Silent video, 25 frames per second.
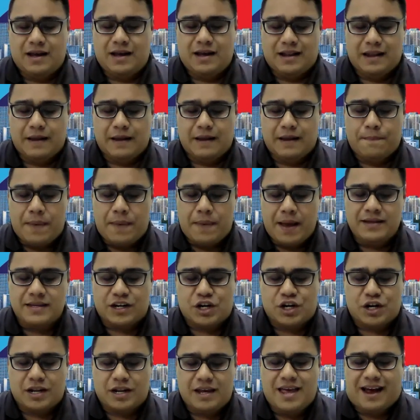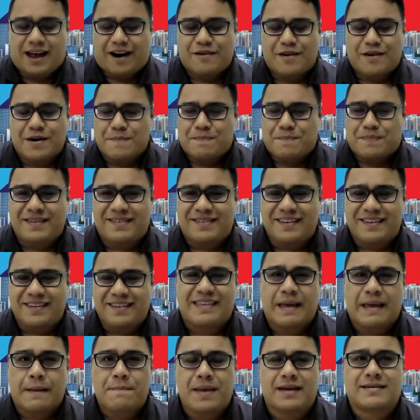The banks actually are a business
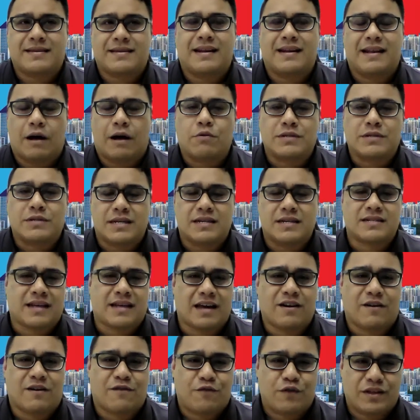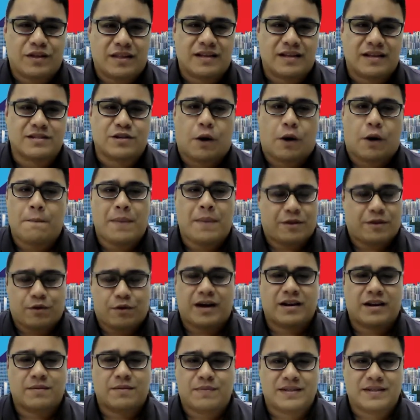that makes the lousiest kind of returns compared
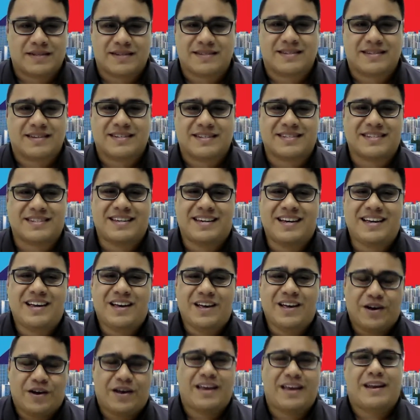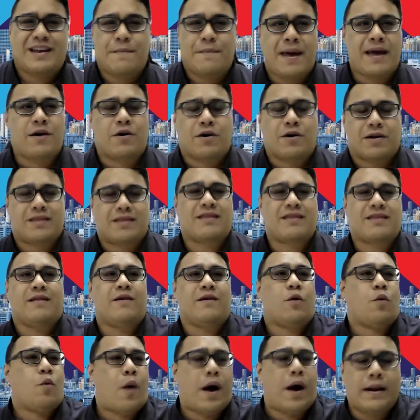to other businesses. Okay, the bank got
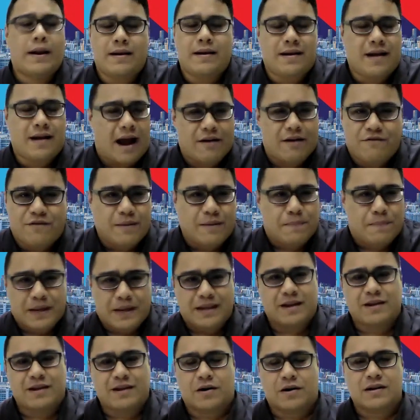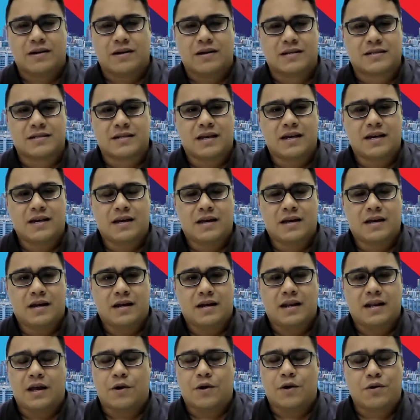$100 billion.
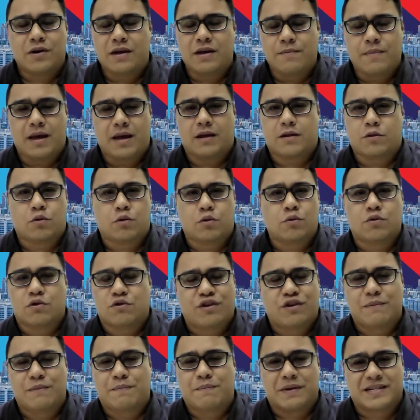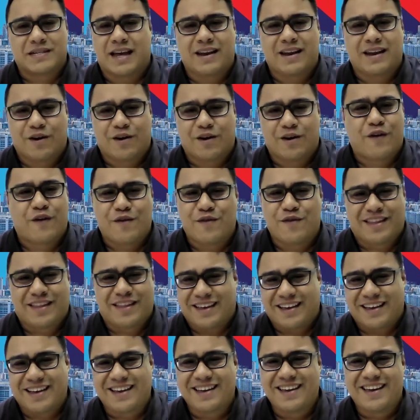They only make 2 to 3% of
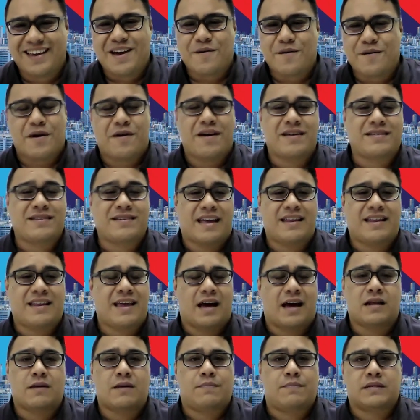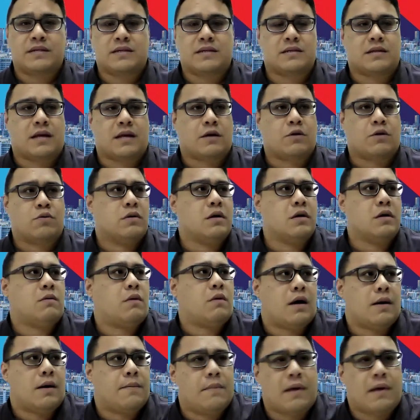everything. Whereas any other business like
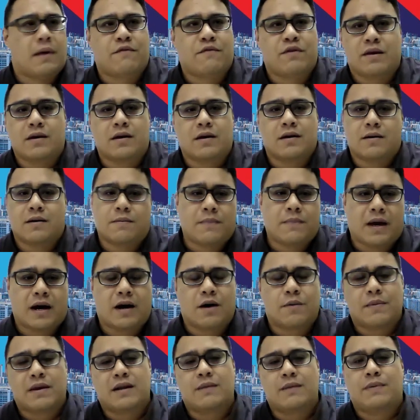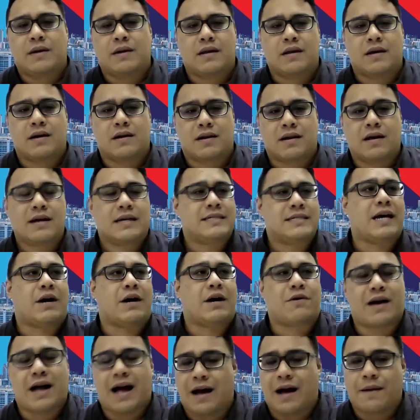Google, every year make how many billion,
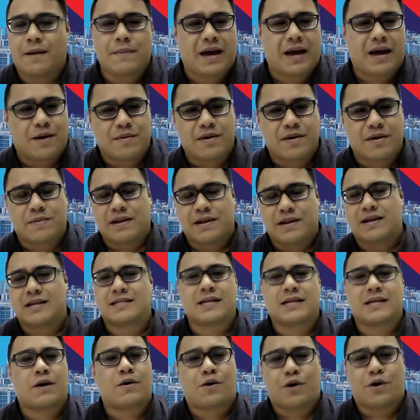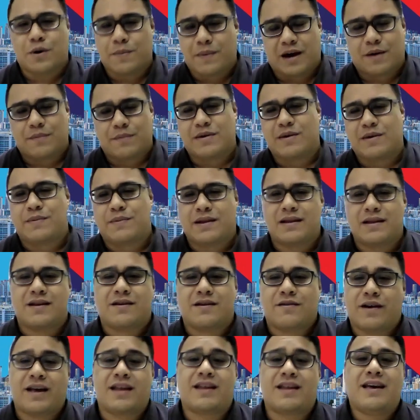sell car make how many billion, sell oil make how many billion,
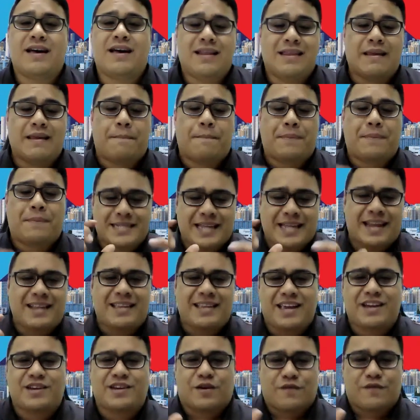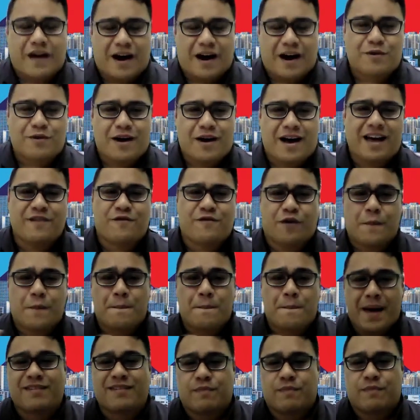right? The percentage of ROI for
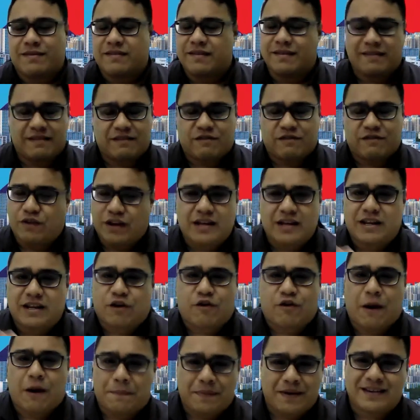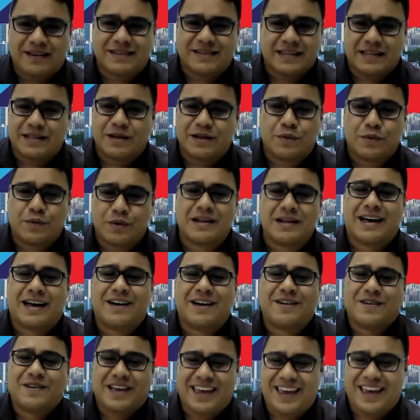banks business is really the crappiest in the world,
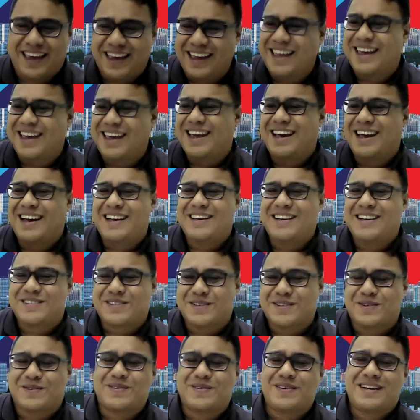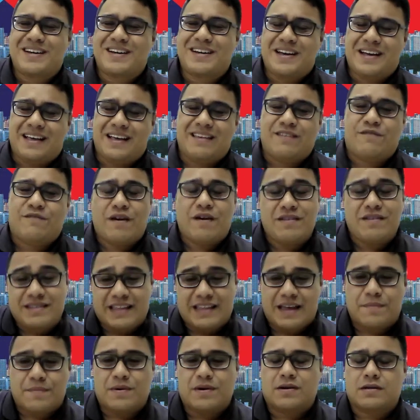okay? So it's very
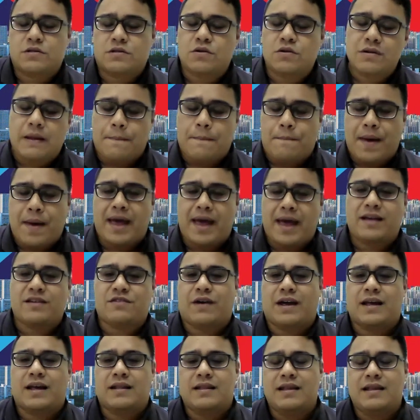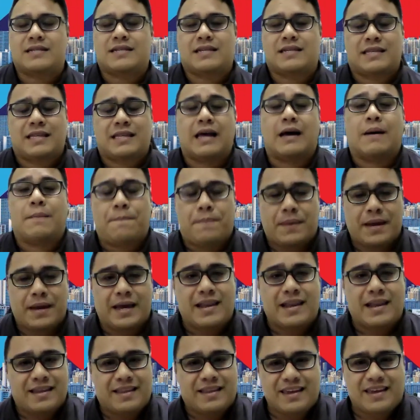stable. So the banks, right, need
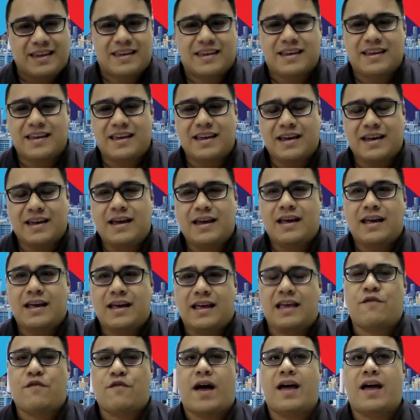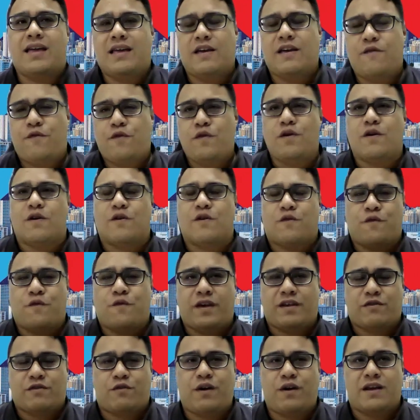stability. If I give you a
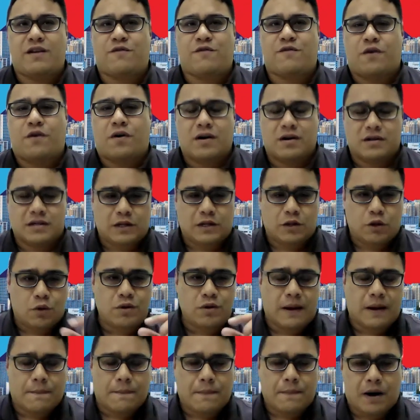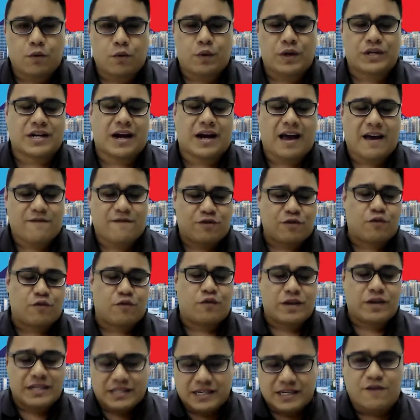fixed rate for a loan amount, which I have to
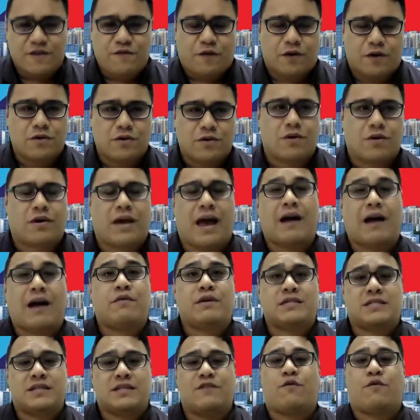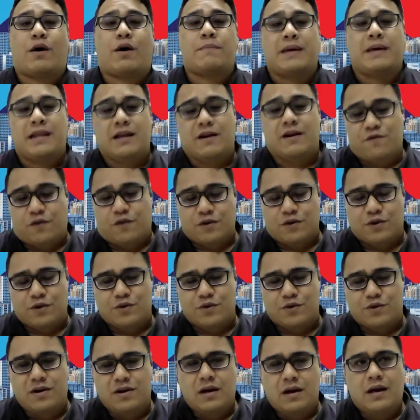reserve for you, okay, I reserve 1 million for
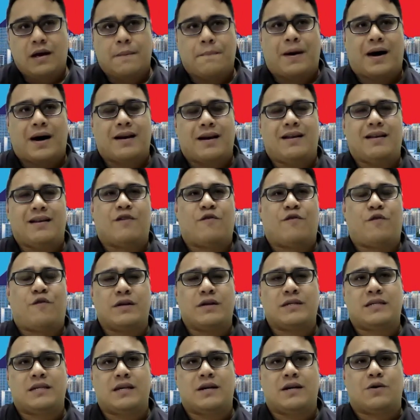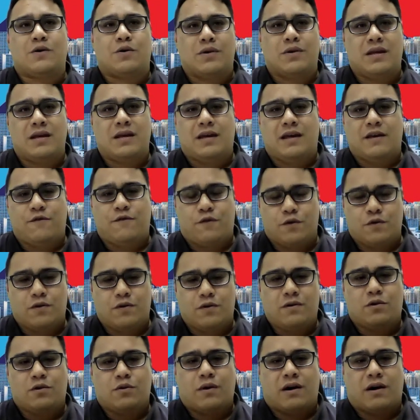you, but the first year only give
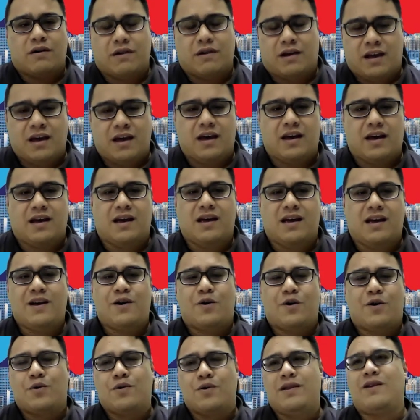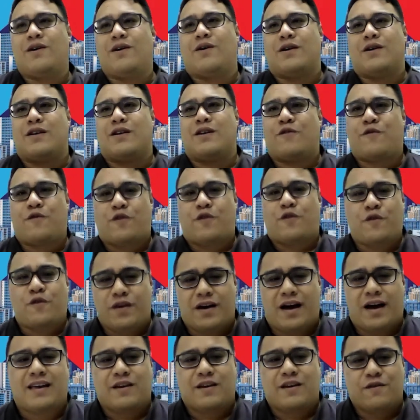you 200K. Only on the fourth
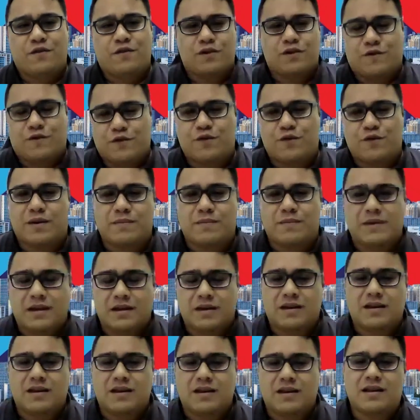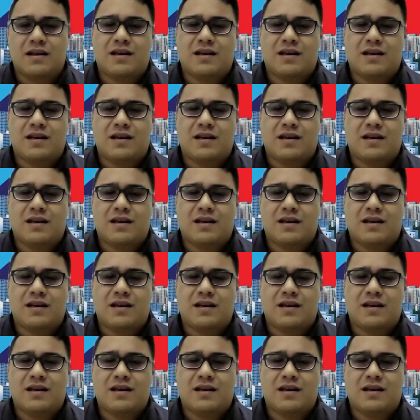year, I give you the full 1 million.